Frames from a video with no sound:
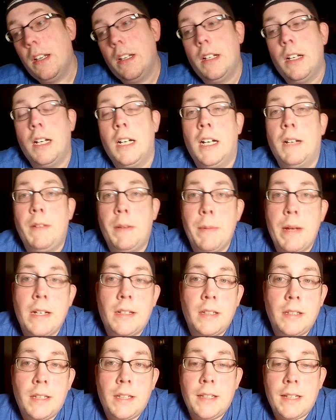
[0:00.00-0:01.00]
He
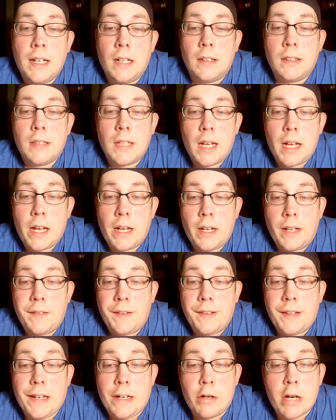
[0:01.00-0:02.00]
makes it to the outside, and
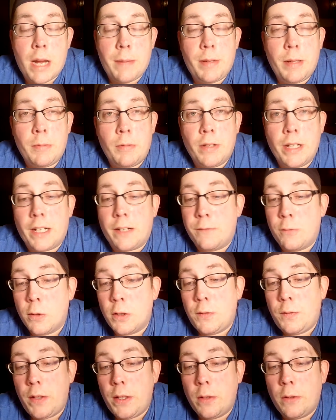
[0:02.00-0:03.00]
then they trap him with like a force
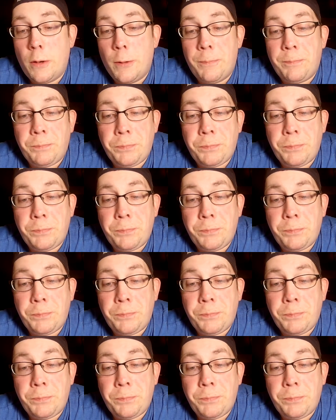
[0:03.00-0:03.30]
field.